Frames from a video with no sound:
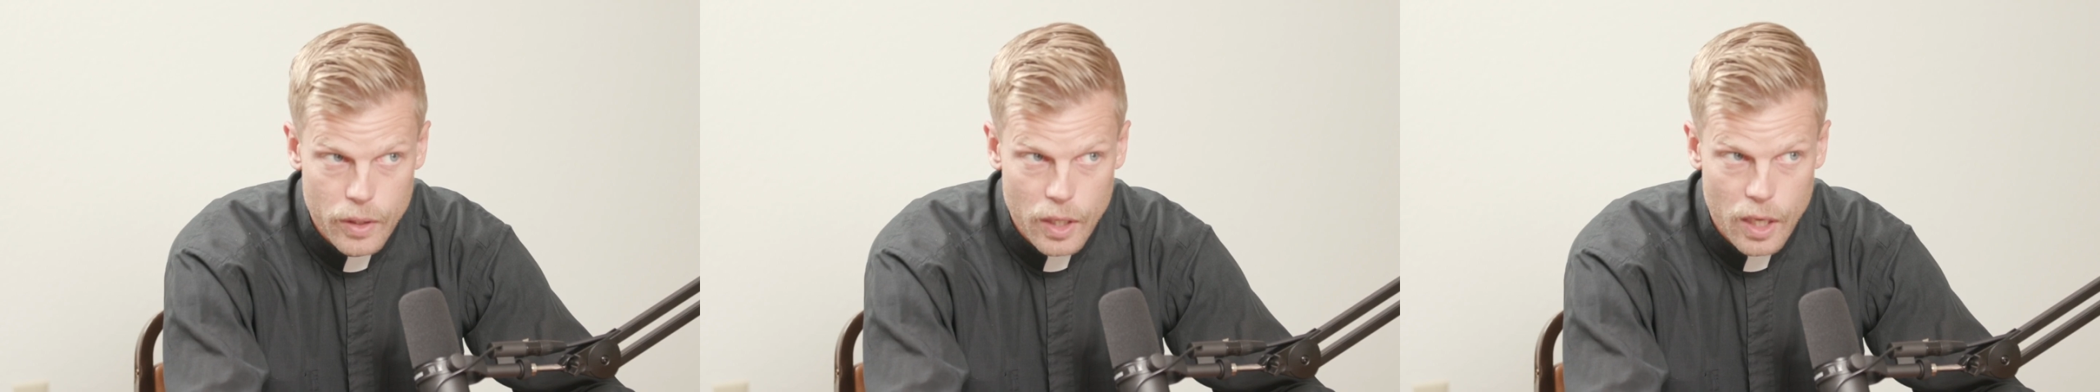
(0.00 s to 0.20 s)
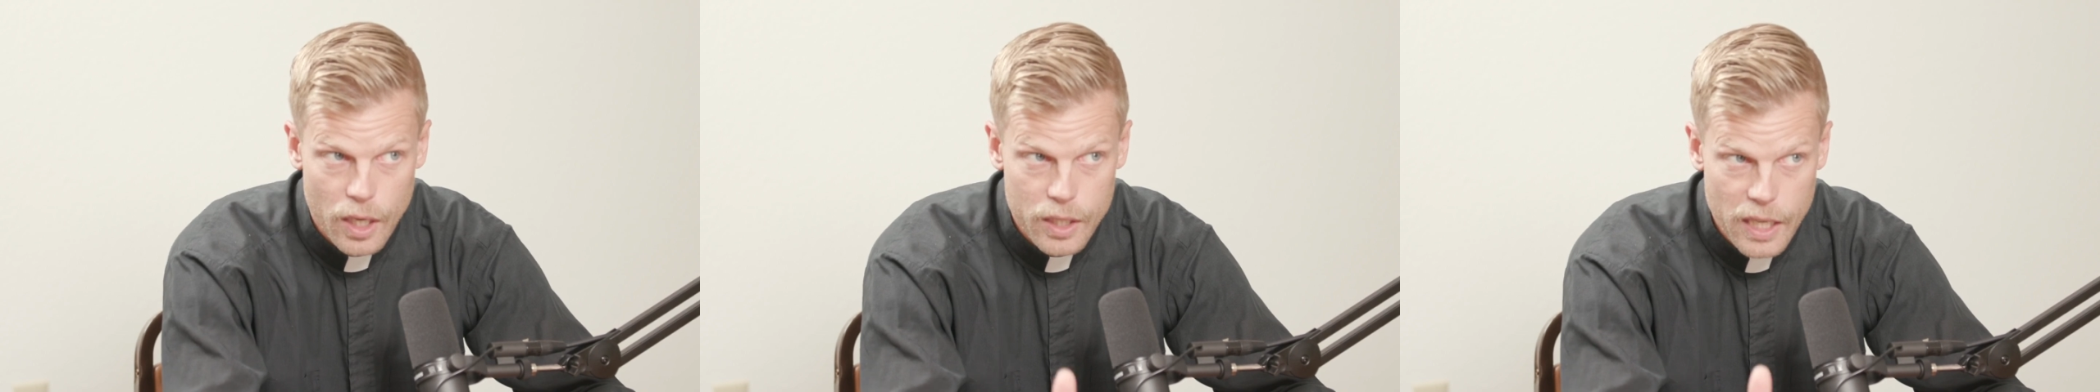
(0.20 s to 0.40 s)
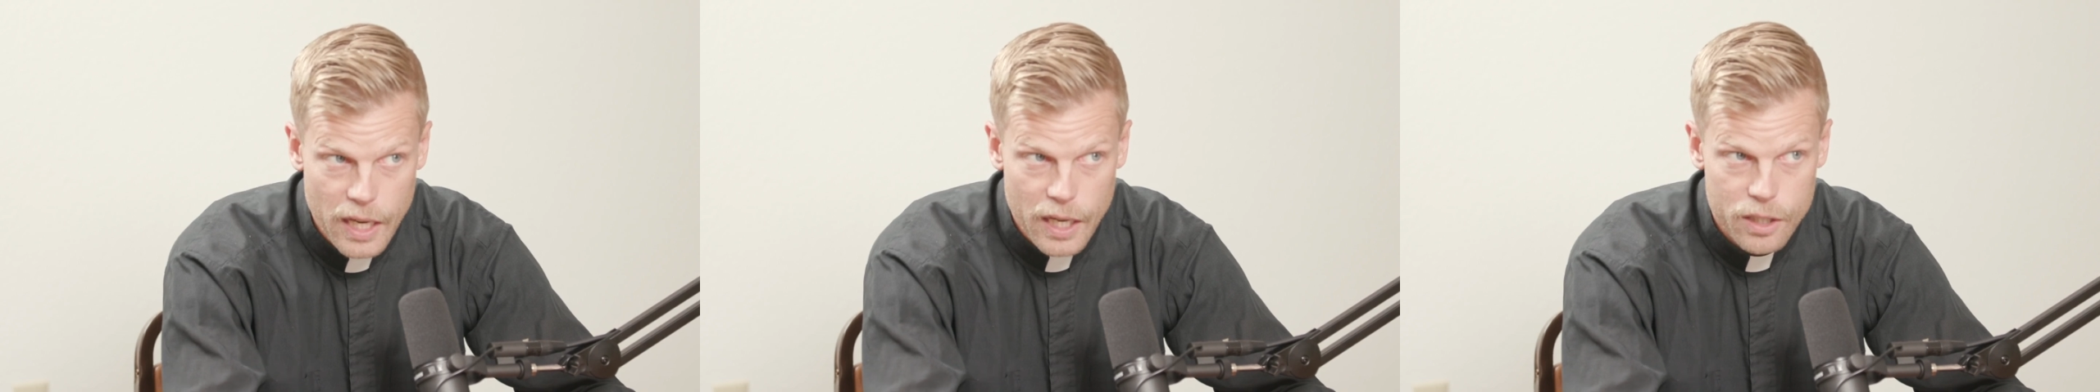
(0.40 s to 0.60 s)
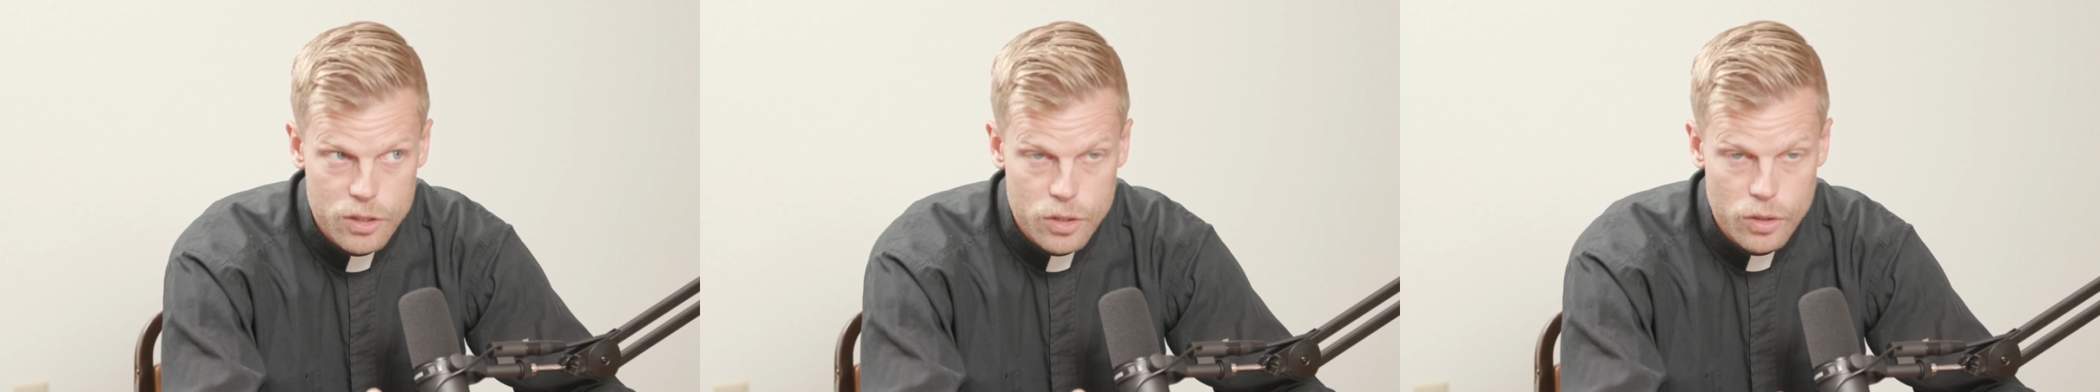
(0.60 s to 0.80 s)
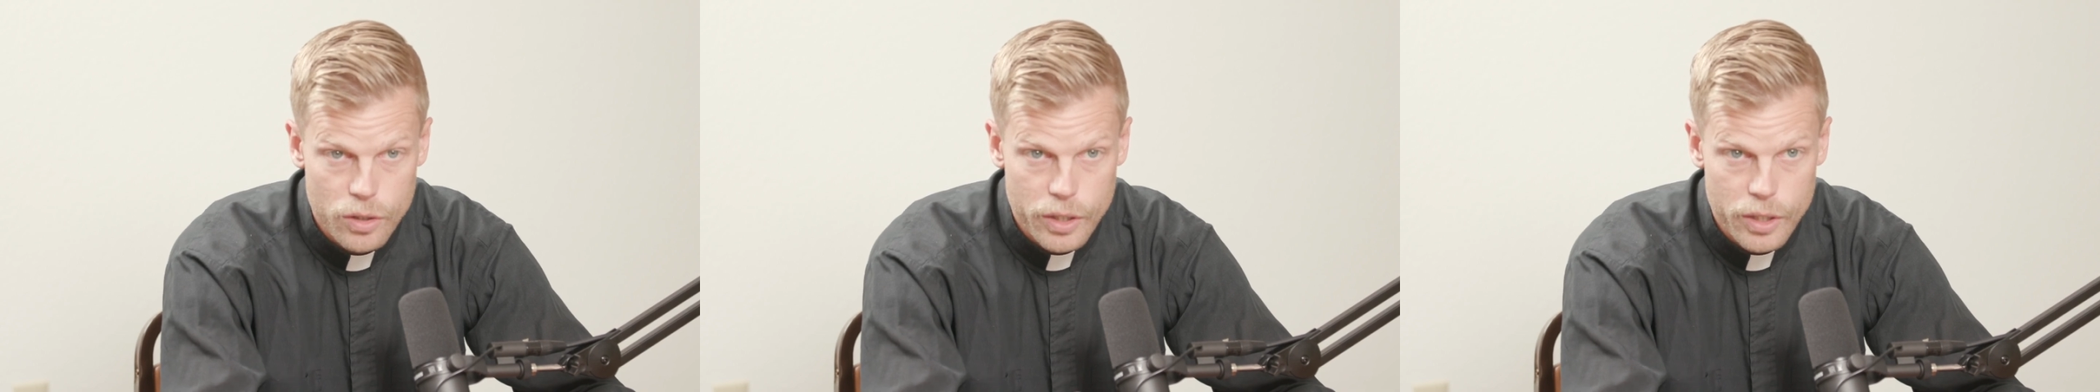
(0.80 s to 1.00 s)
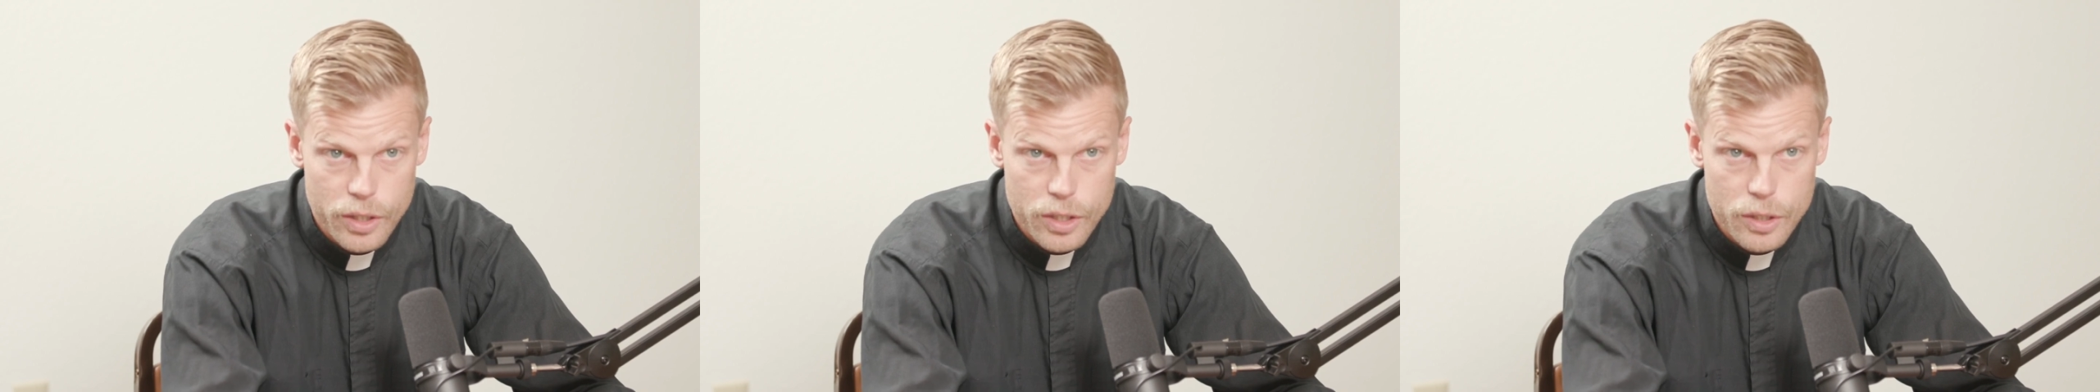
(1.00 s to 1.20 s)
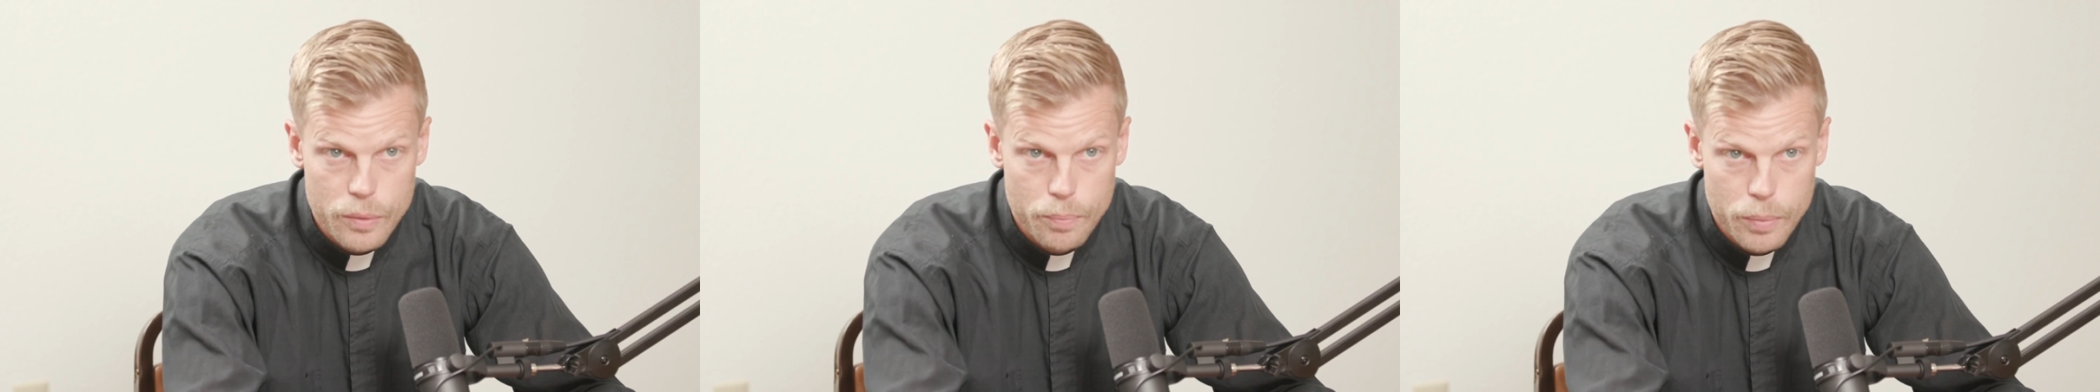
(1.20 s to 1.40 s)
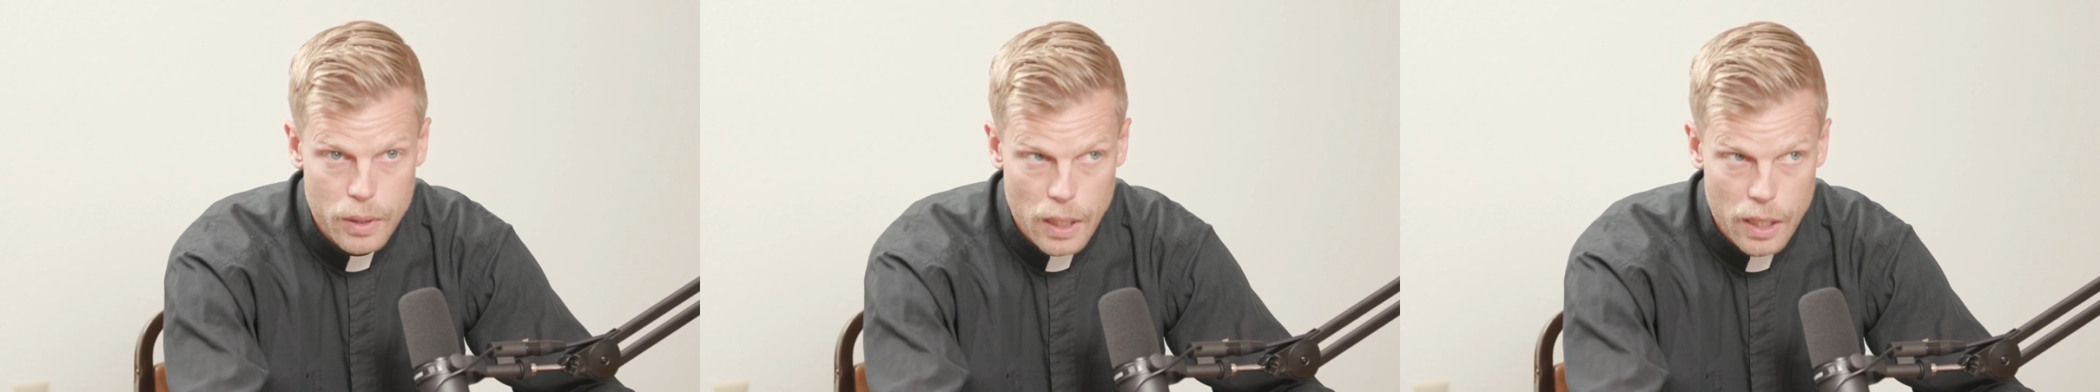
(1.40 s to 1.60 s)
and the answer is
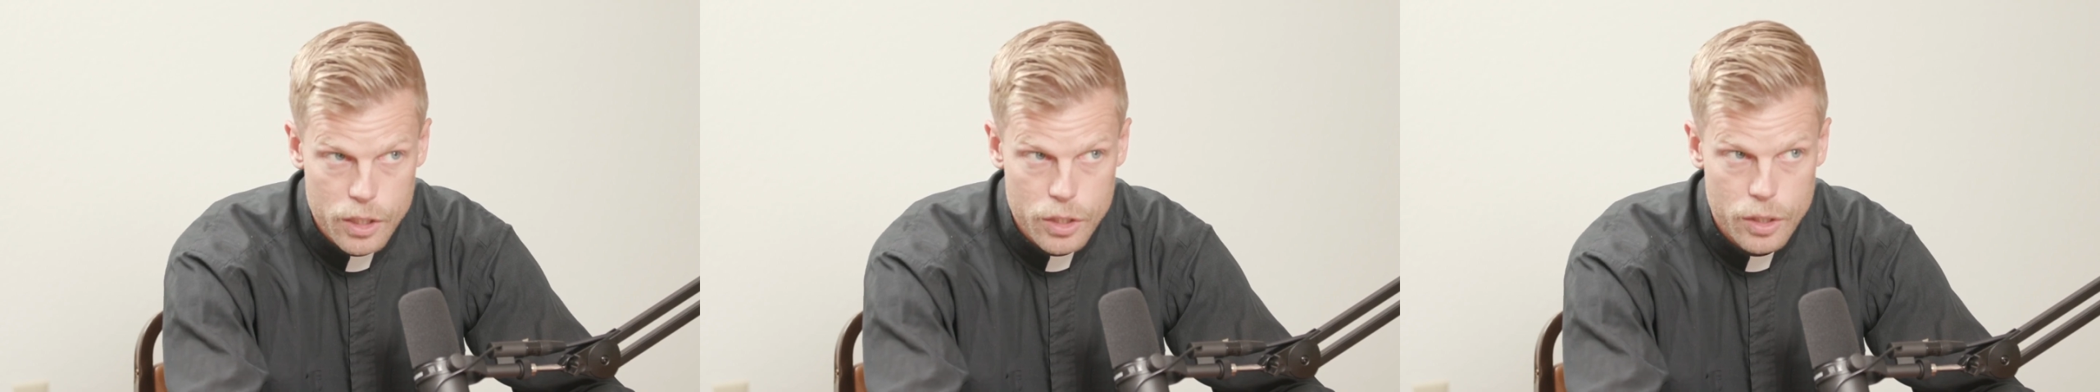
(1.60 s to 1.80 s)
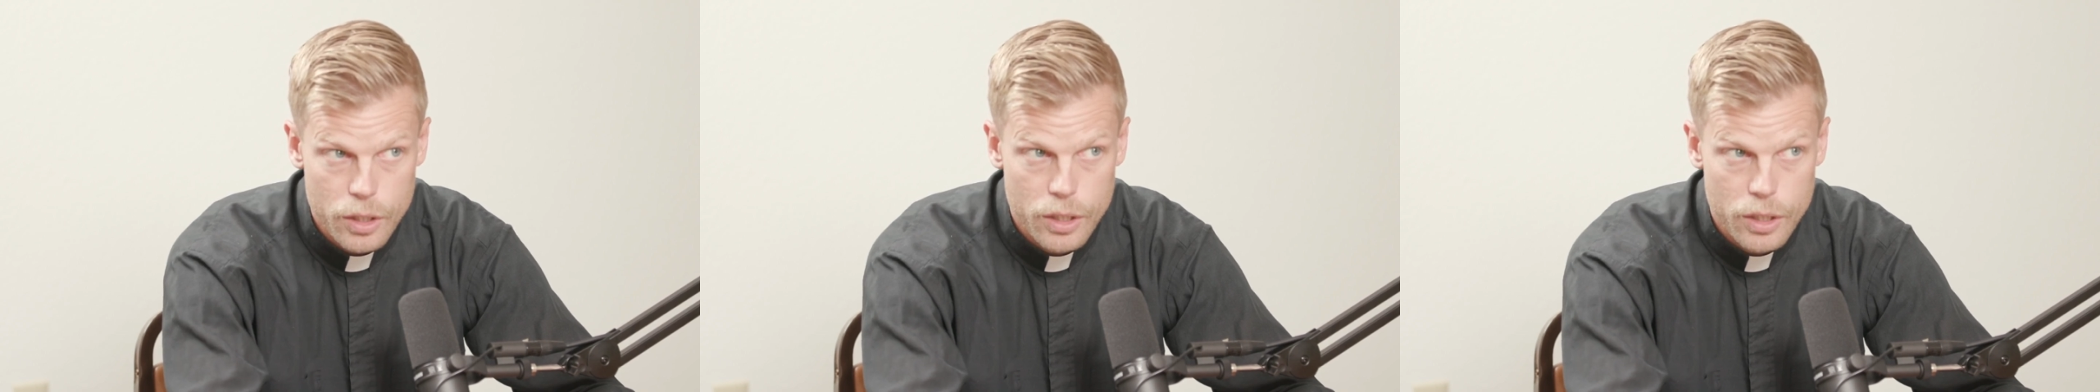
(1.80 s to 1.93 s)
pleasure,